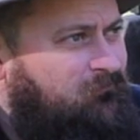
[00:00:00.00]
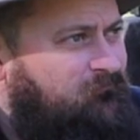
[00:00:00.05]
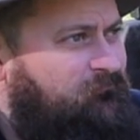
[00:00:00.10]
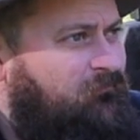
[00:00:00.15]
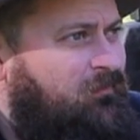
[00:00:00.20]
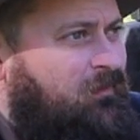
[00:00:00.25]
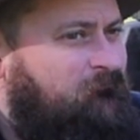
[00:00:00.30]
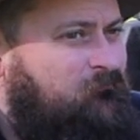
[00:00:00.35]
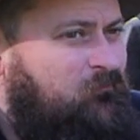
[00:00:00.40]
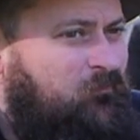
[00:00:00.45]

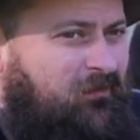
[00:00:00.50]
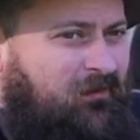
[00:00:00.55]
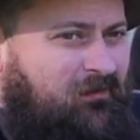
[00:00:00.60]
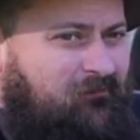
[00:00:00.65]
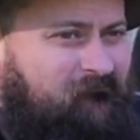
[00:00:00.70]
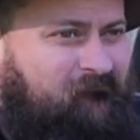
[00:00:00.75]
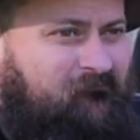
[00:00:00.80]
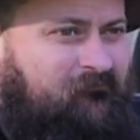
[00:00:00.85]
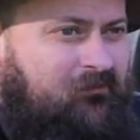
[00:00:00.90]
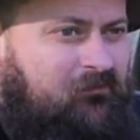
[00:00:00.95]
For
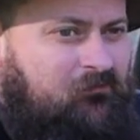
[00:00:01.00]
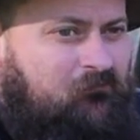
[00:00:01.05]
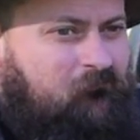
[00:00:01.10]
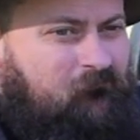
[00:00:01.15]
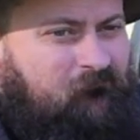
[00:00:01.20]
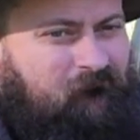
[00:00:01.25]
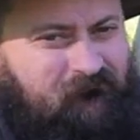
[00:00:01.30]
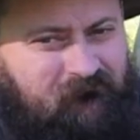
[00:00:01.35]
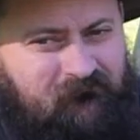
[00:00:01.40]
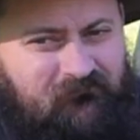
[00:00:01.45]
$100, are they
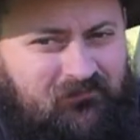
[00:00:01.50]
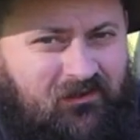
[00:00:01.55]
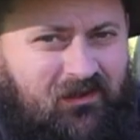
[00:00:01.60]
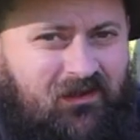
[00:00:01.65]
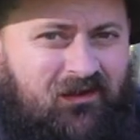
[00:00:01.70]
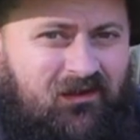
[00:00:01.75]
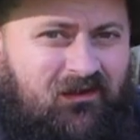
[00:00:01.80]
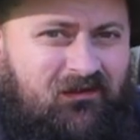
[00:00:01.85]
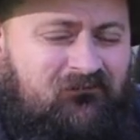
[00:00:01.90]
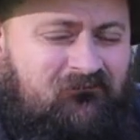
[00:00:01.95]
good?
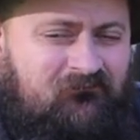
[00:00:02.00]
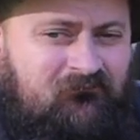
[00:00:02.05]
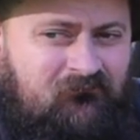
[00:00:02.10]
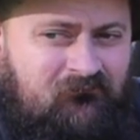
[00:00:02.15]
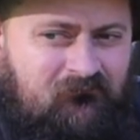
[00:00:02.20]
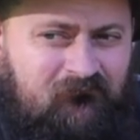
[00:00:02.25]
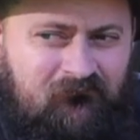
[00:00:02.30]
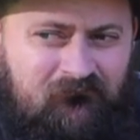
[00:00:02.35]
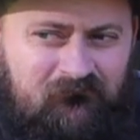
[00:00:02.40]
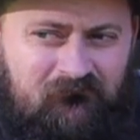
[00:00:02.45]
Yeah.
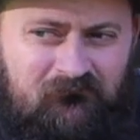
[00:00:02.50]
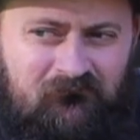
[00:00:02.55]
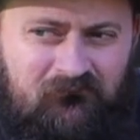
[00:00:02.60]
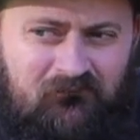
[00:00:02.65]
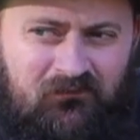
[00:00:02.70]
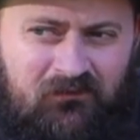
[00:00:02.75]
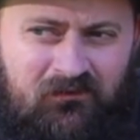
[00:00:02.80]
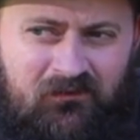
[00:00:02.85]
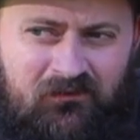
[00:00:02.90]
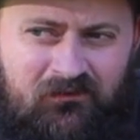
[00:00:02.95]

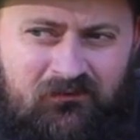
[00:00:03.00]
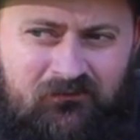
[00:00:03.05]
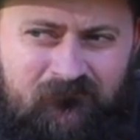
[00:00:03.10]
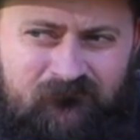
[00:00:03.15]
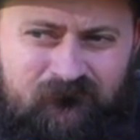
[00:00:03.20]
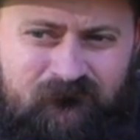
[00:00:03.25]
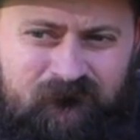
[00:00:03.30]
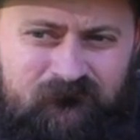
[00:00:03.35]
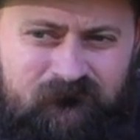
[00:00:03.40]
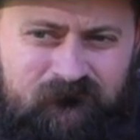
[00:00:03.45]
Are